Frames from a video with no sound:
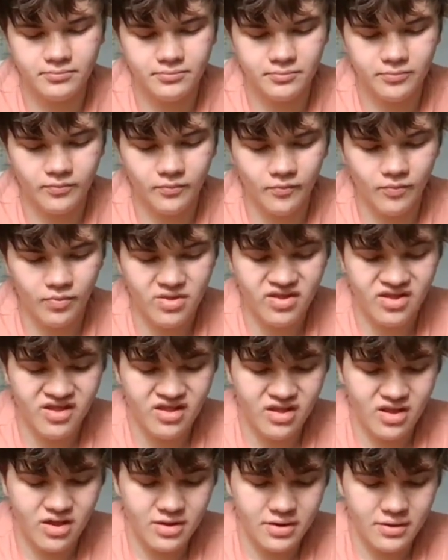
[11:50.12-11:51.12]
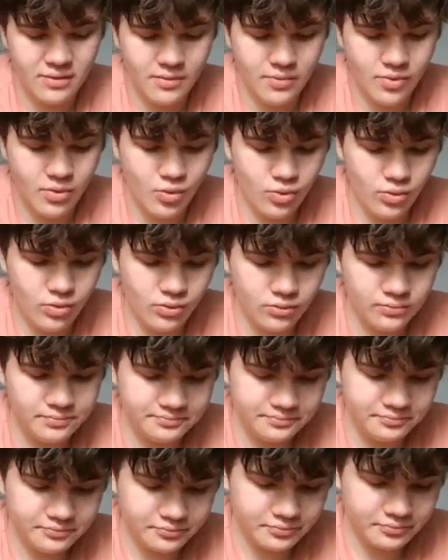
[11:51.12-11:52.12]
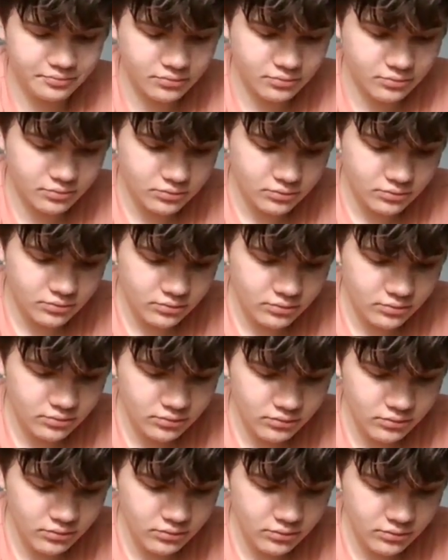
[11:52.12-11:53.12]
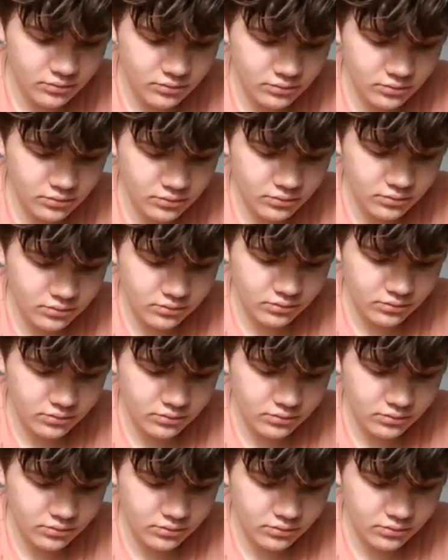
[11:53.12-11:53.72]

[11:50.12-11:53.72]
(silence)